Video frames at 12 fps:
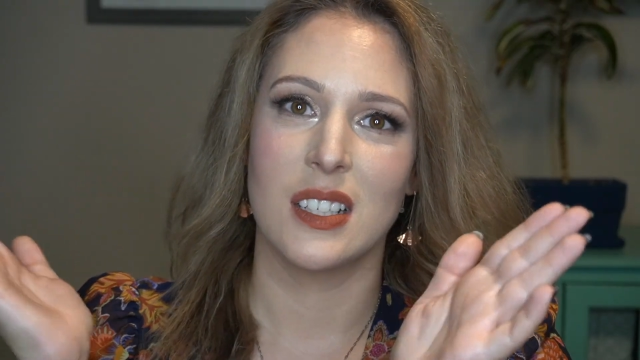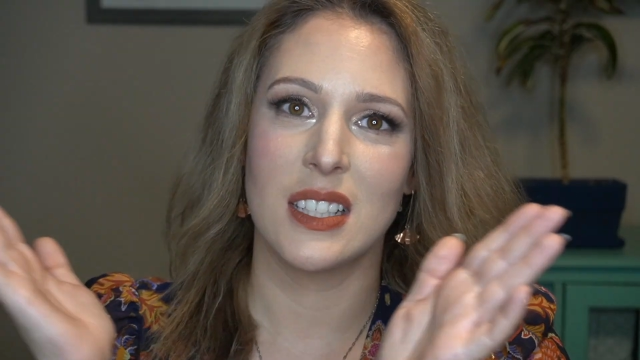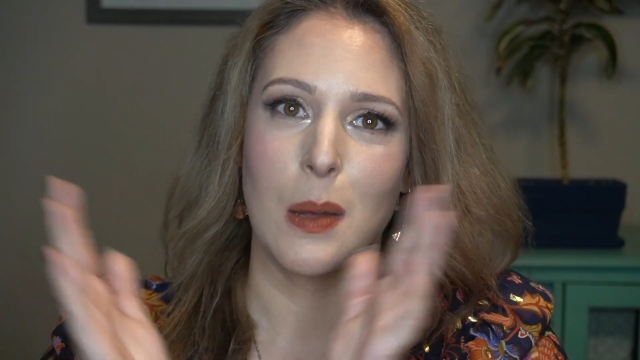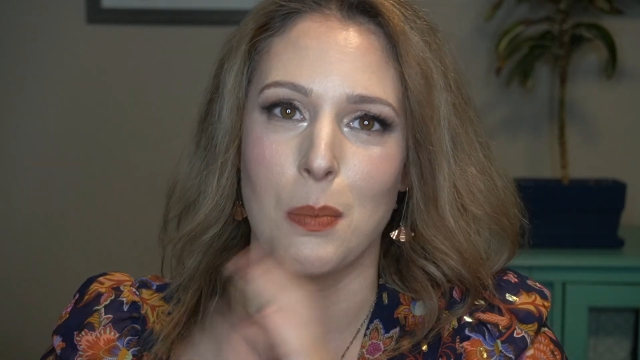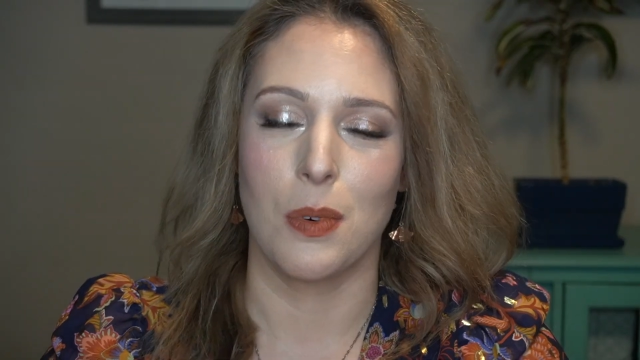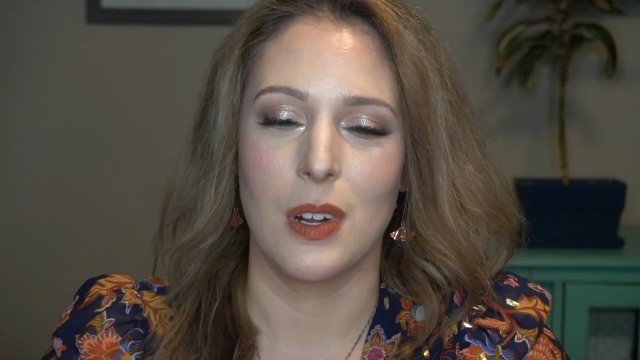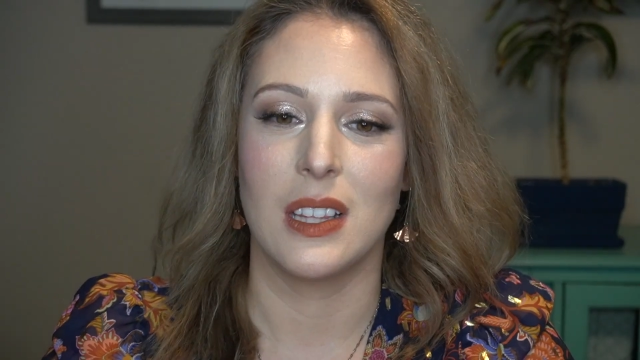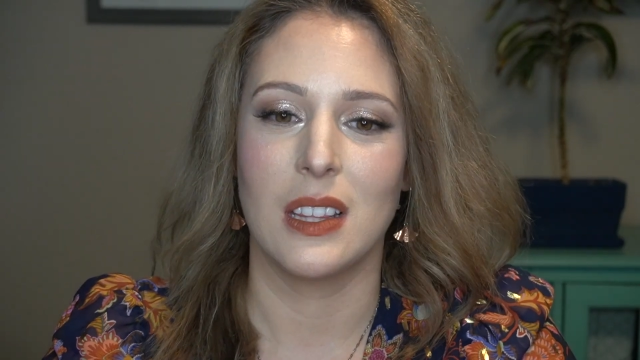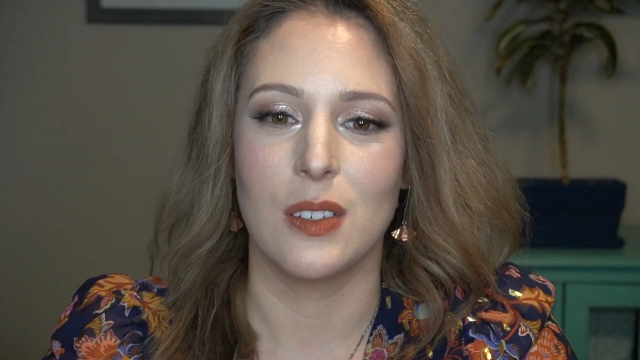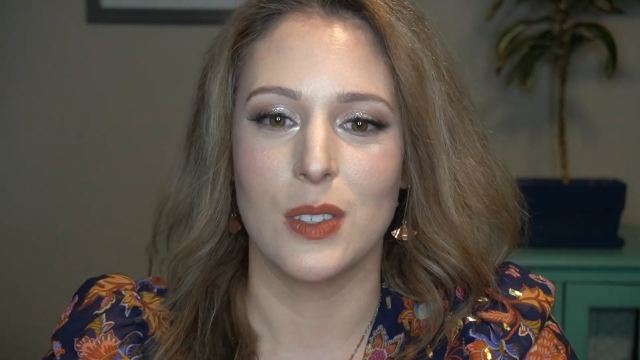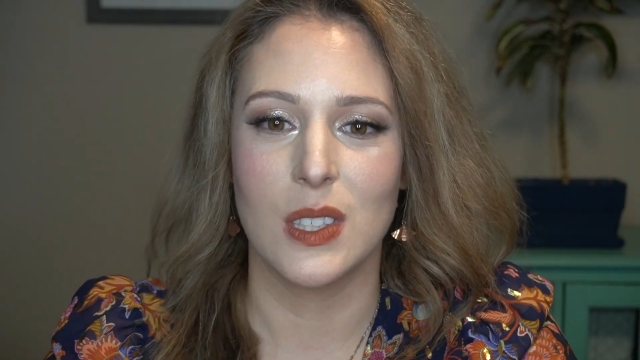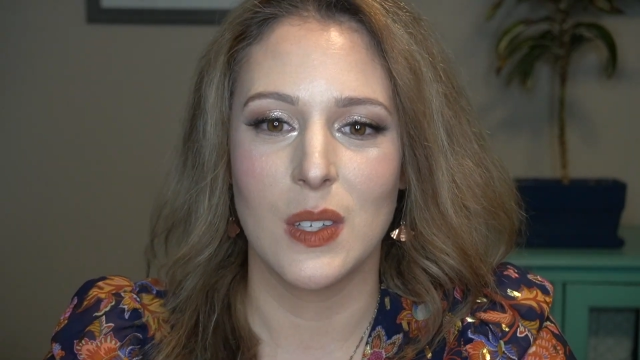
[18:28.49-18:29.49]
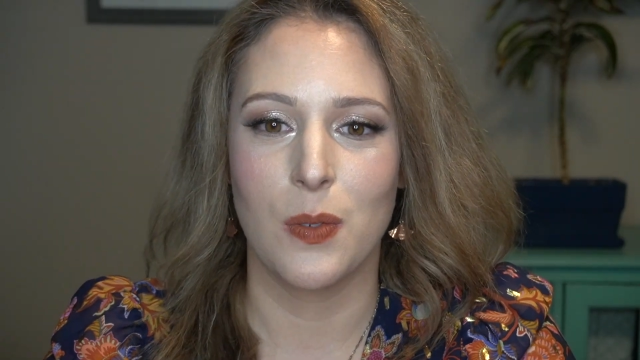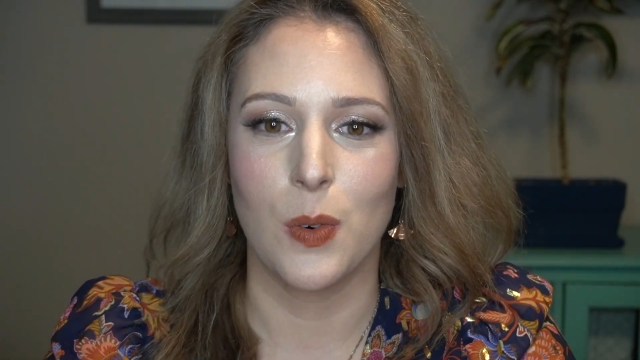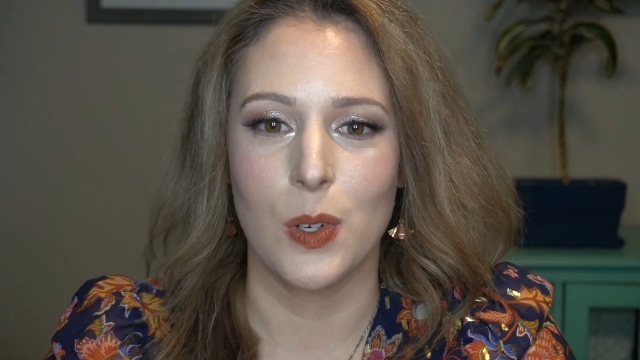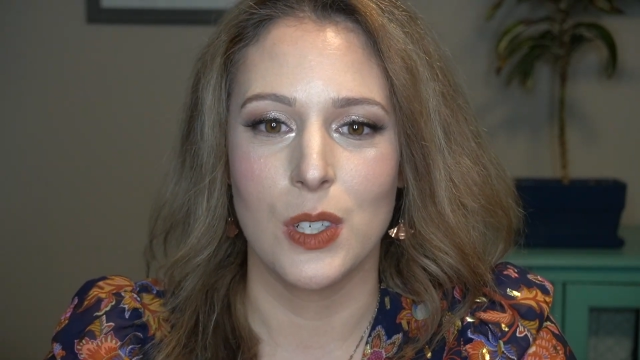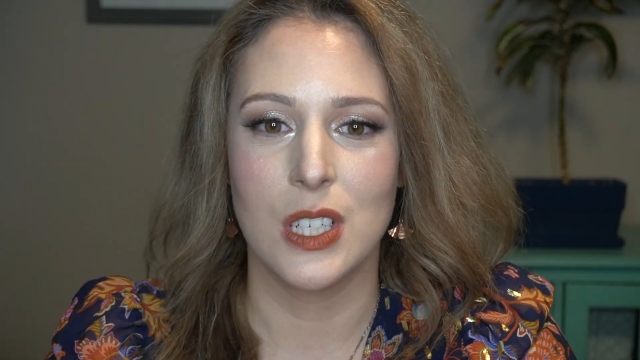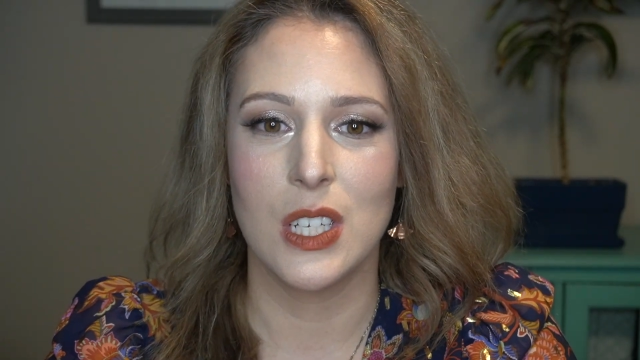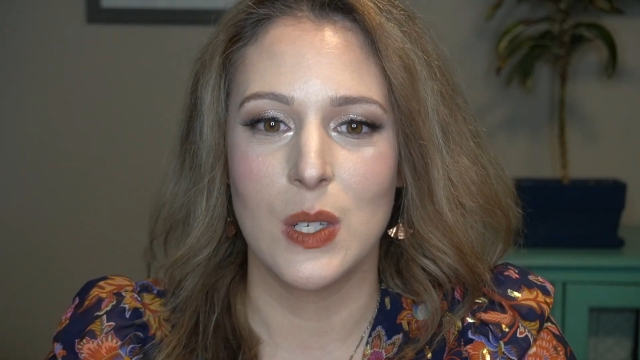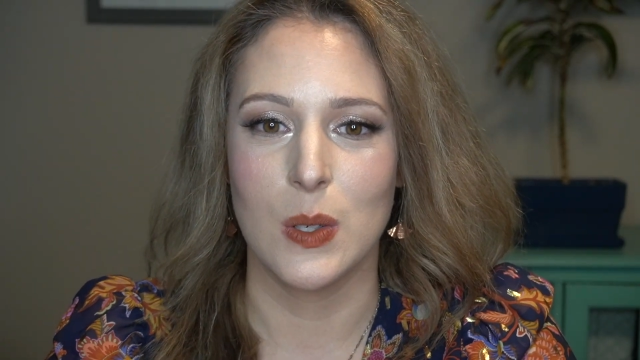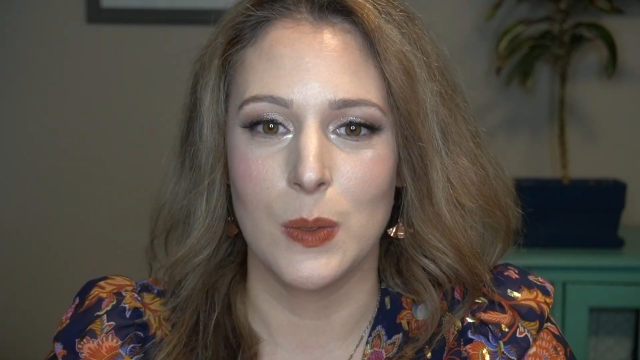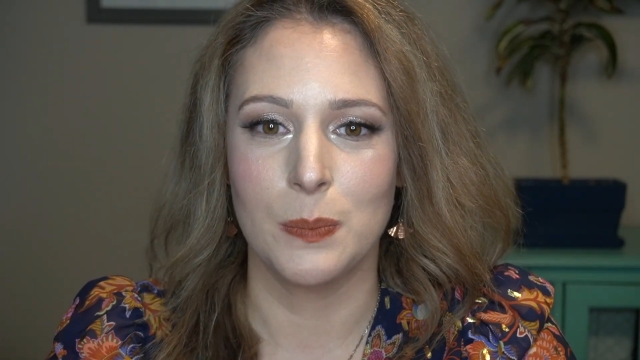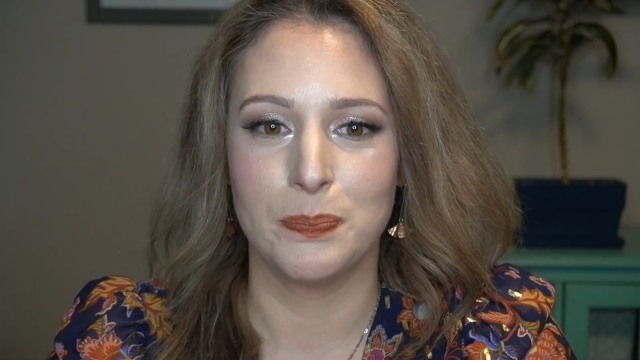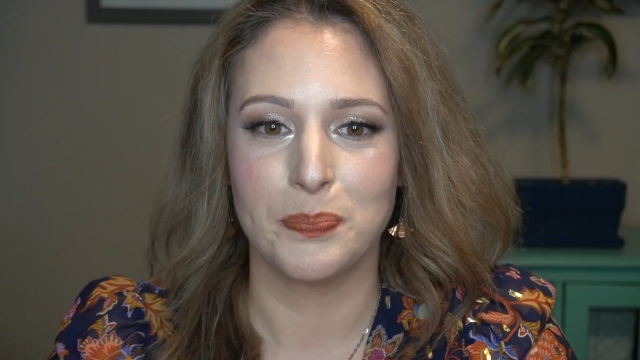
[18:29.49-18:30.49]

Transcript: separate those for 2.